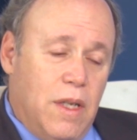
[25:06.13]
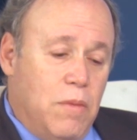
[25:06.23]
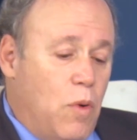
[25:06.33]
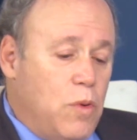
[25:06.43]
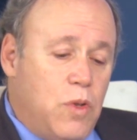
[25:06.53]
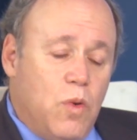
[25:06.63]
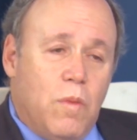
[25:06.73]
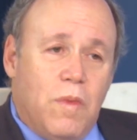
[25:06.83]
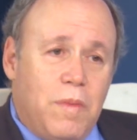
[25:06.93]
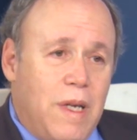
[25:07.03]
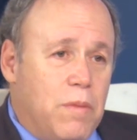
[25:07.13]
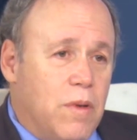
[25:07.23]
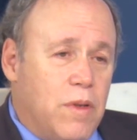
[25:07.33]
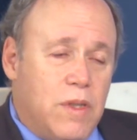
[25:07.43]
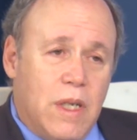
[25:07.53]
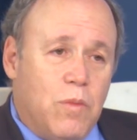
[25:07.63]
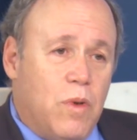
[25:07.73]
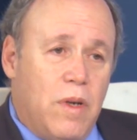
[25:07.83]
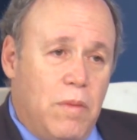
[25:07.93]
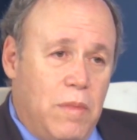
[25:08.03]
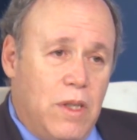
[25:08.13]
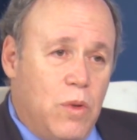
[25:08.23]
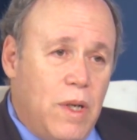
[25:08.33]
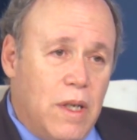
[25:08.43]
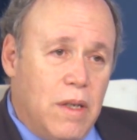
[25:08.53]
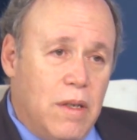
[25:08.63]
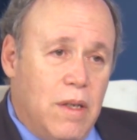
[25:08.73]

Most normal people are somewhere in between